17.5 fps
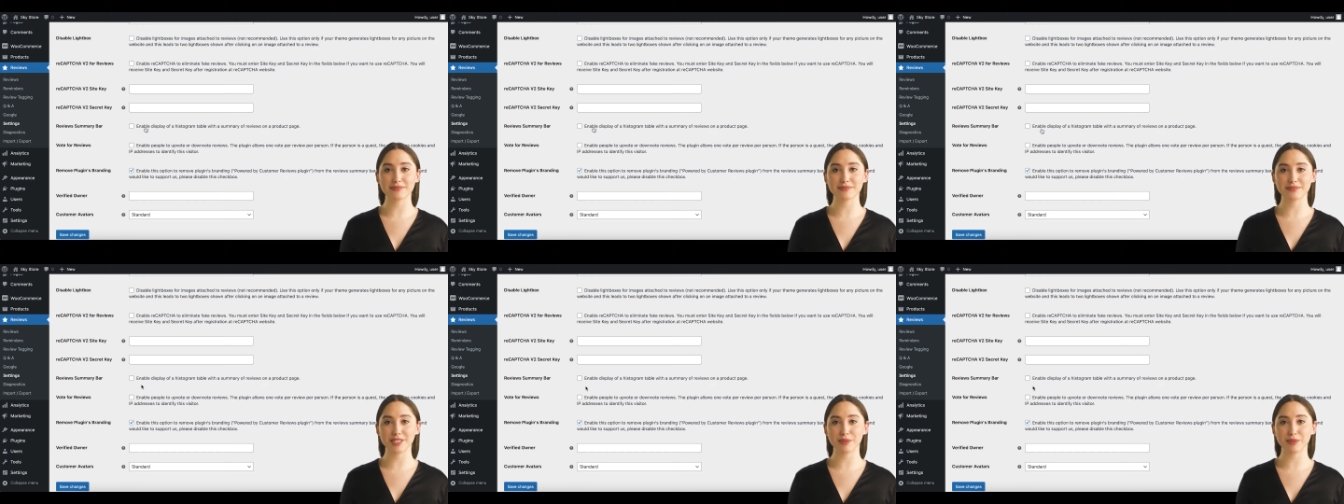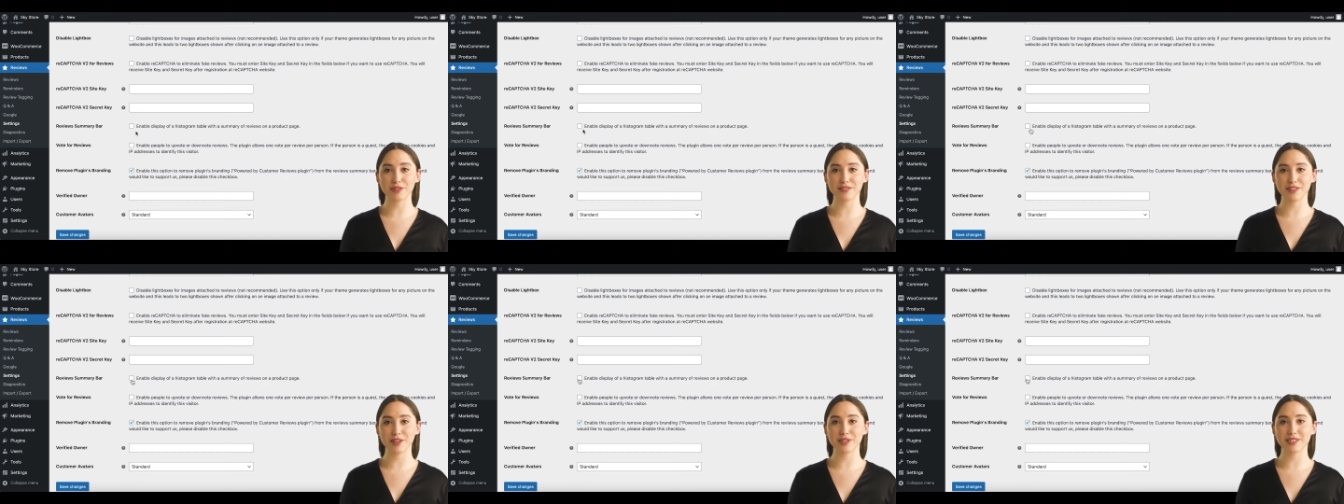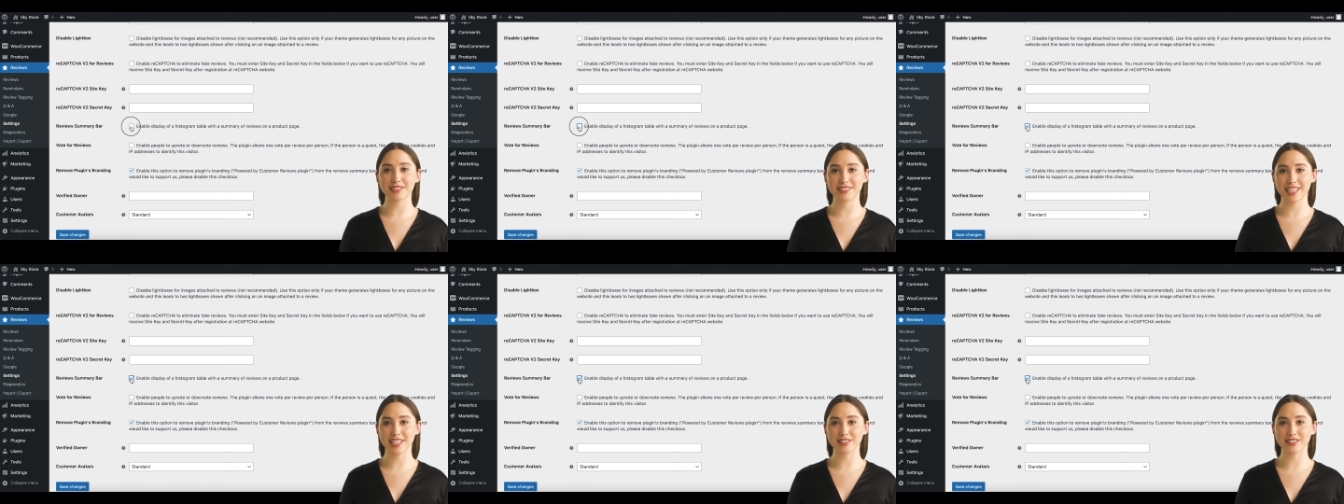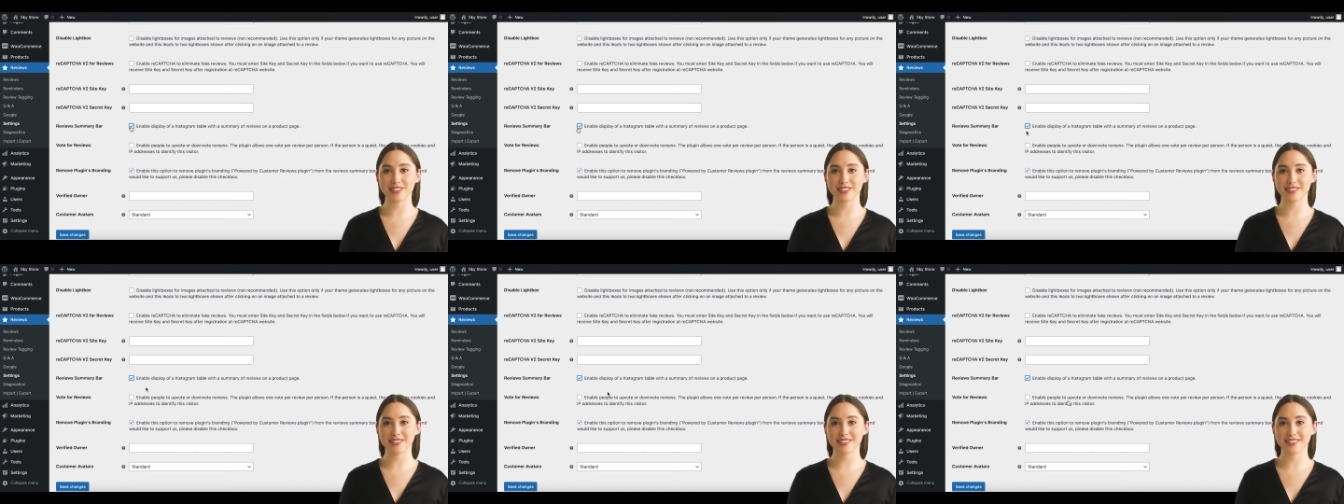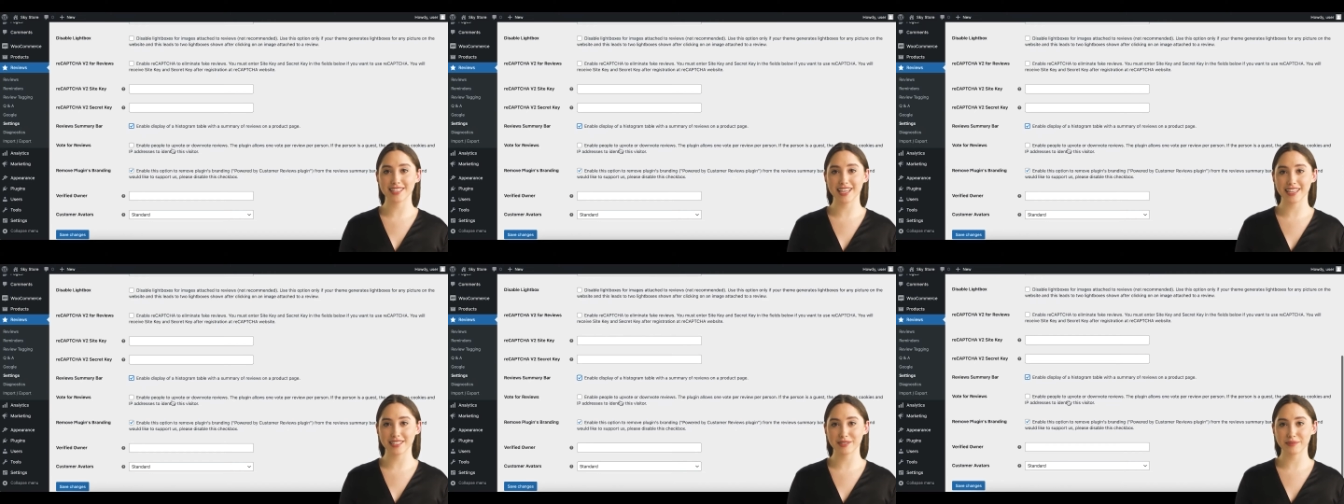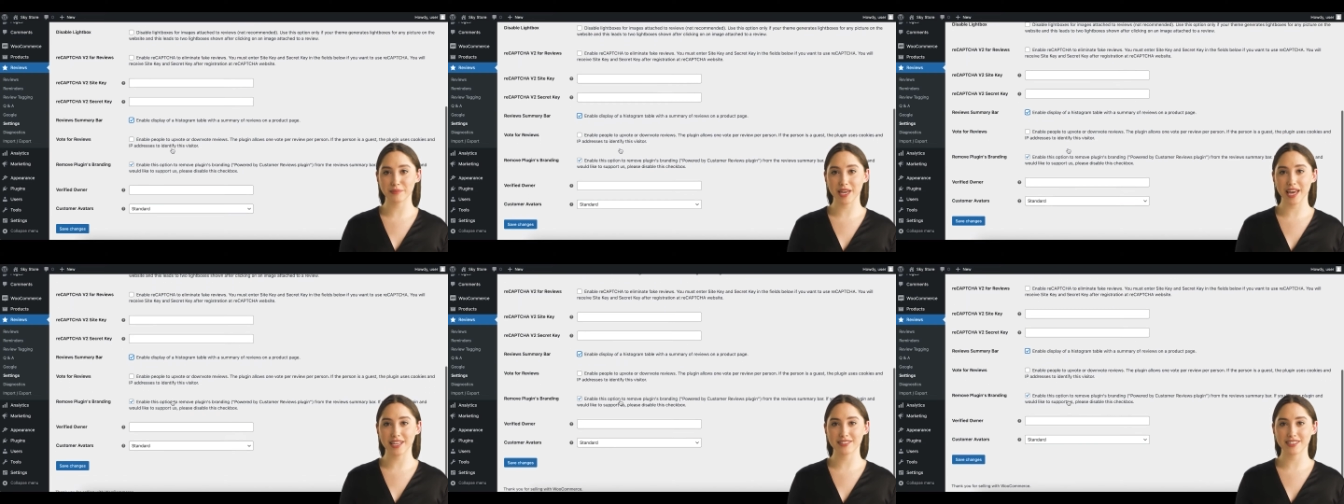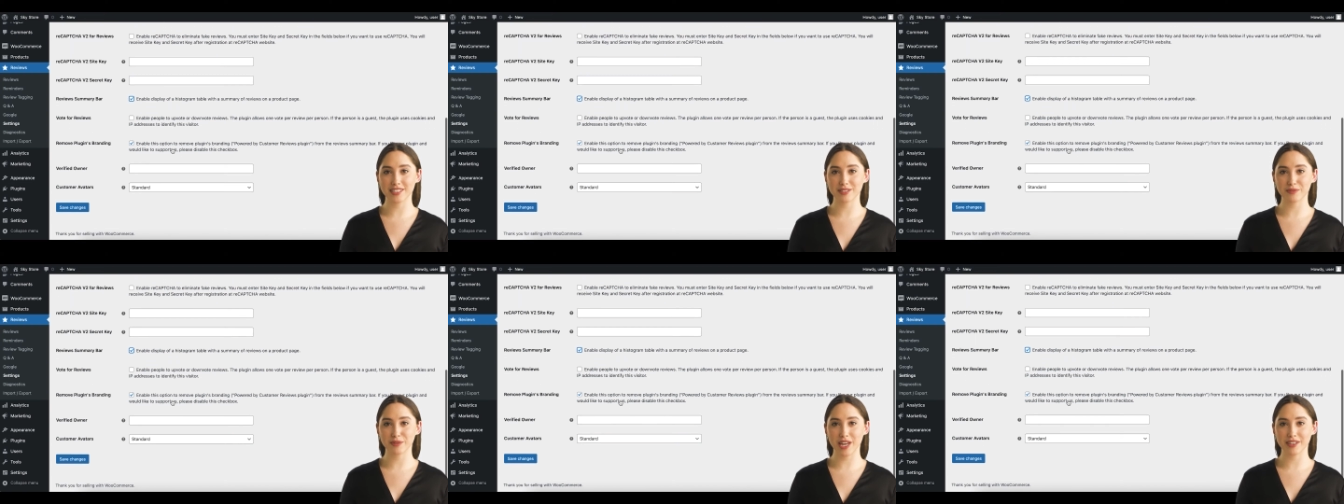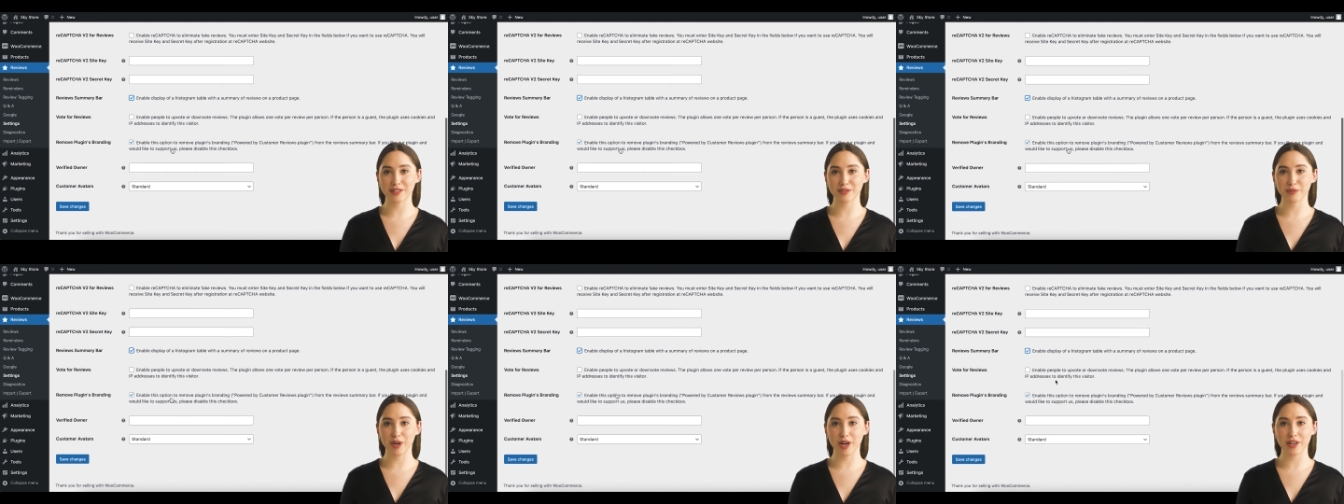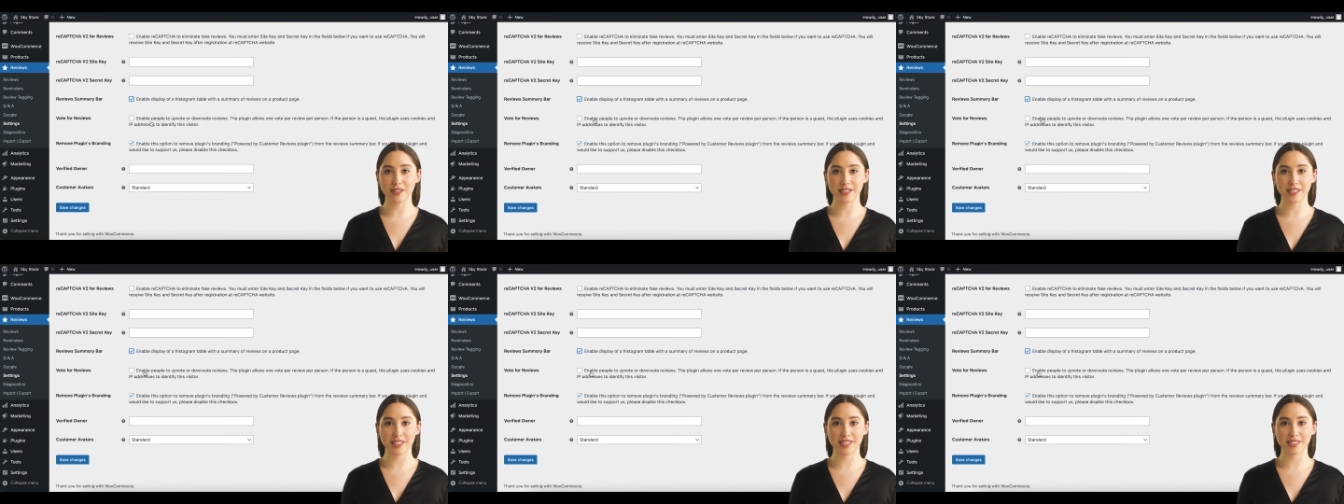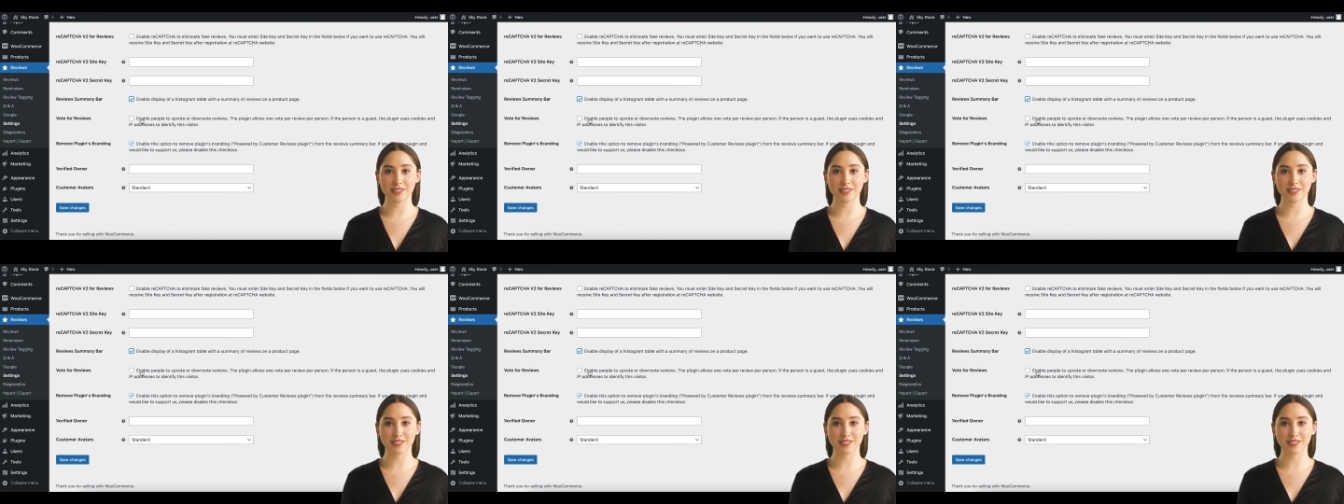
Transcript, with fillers: The Review Extensions settings page is rather long,